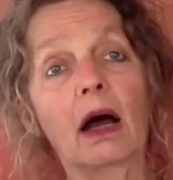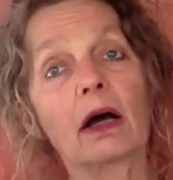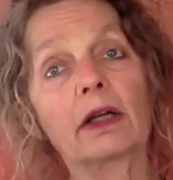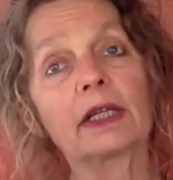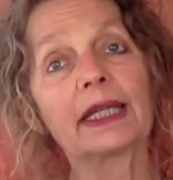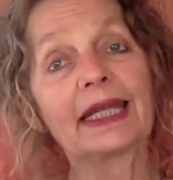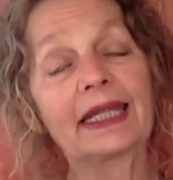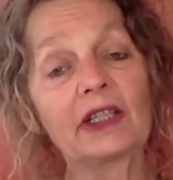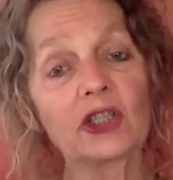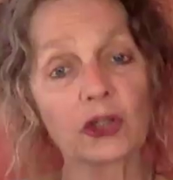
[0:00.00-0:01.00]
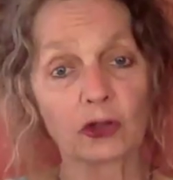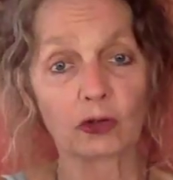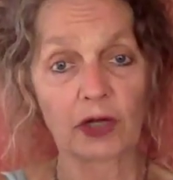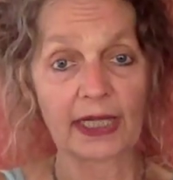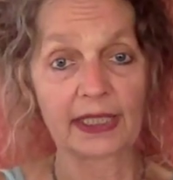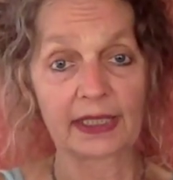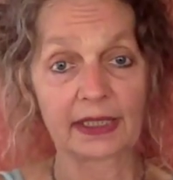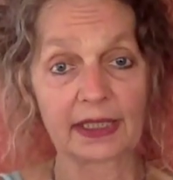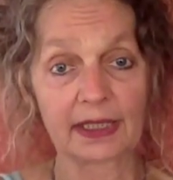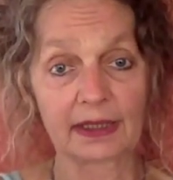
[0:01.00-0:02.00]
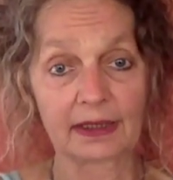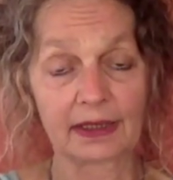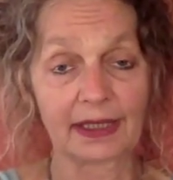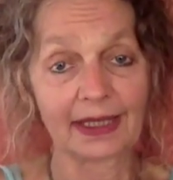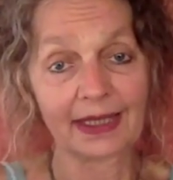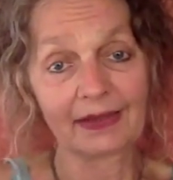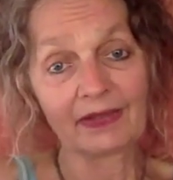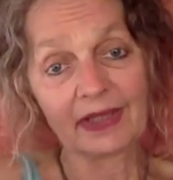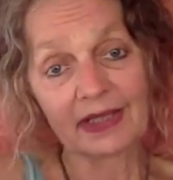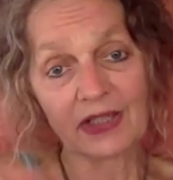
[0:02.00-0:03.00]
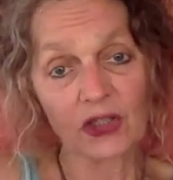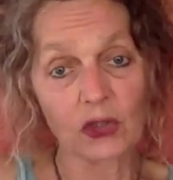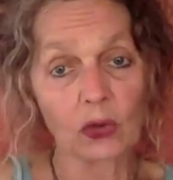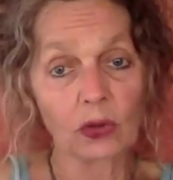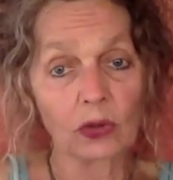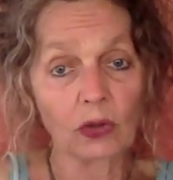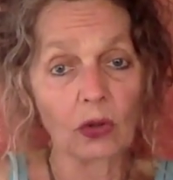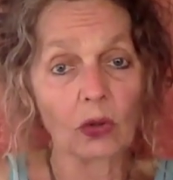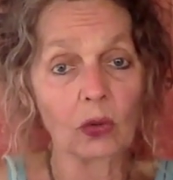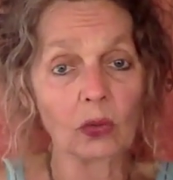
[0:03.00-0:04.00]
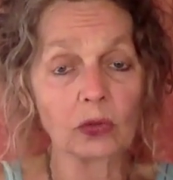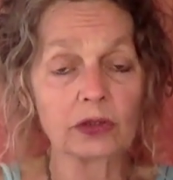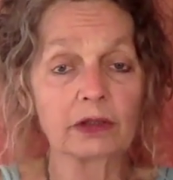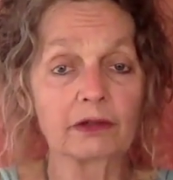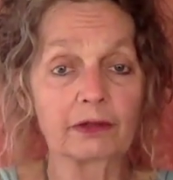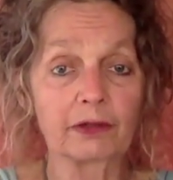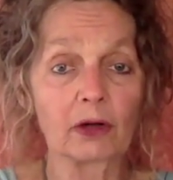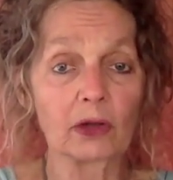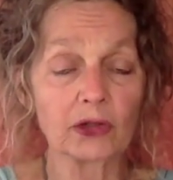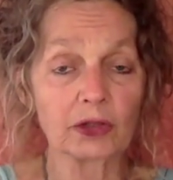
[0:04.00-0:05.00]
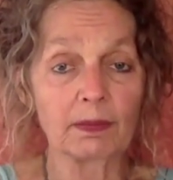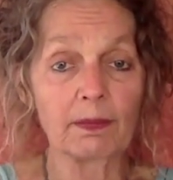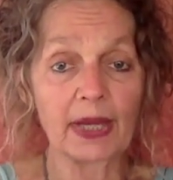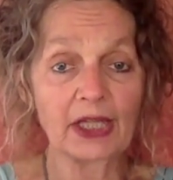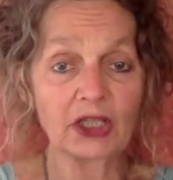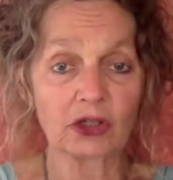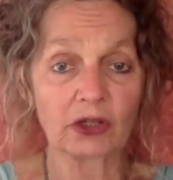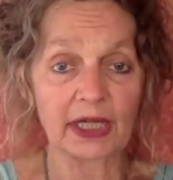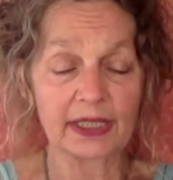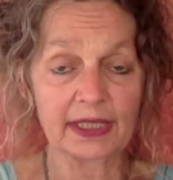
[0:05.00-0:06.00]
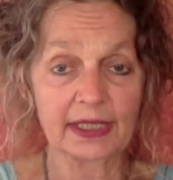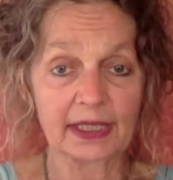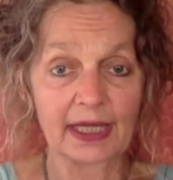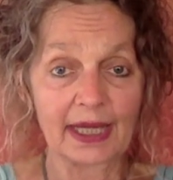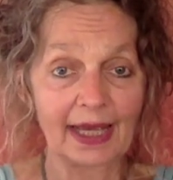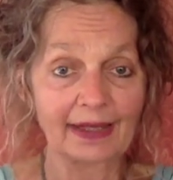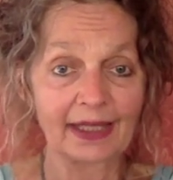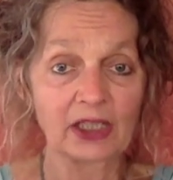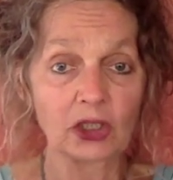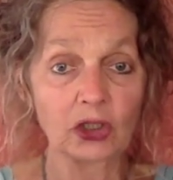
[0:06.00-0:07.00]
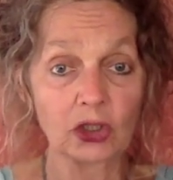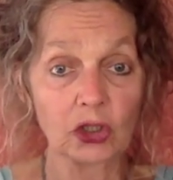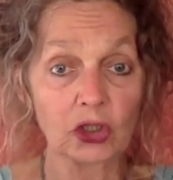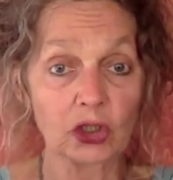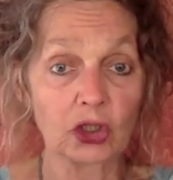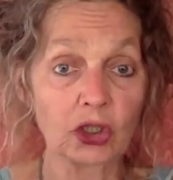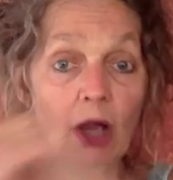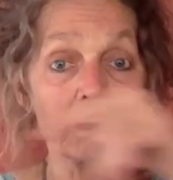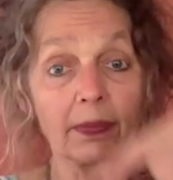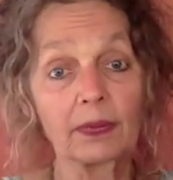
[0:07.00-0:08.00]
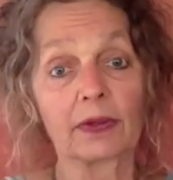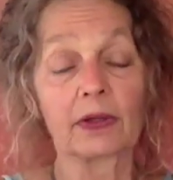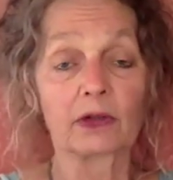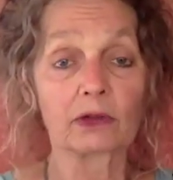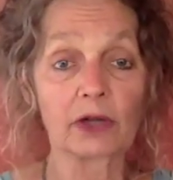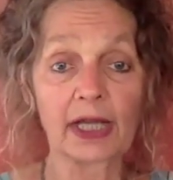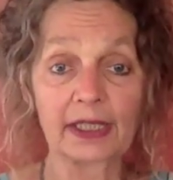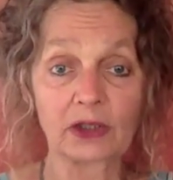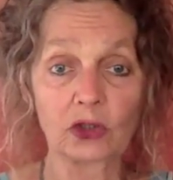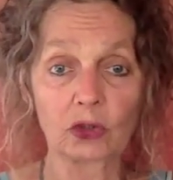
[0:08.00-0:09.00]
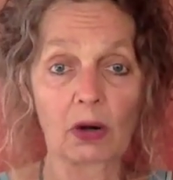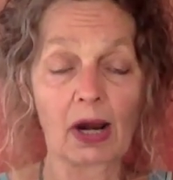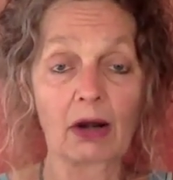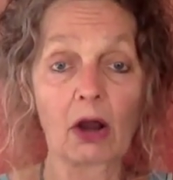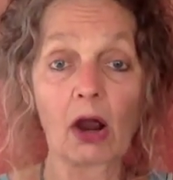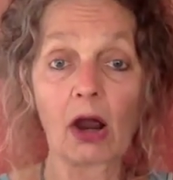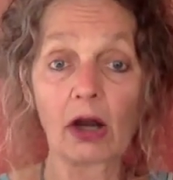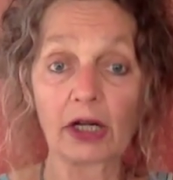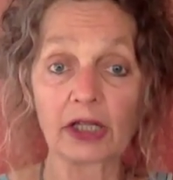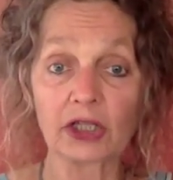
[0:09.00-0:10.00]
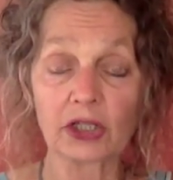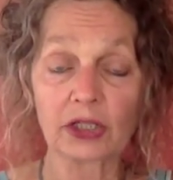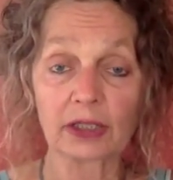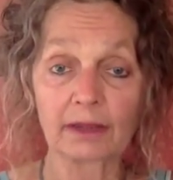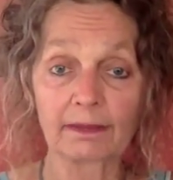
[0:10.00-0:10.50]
unintegrated in this old false matrix, and then it just jump right into our hearts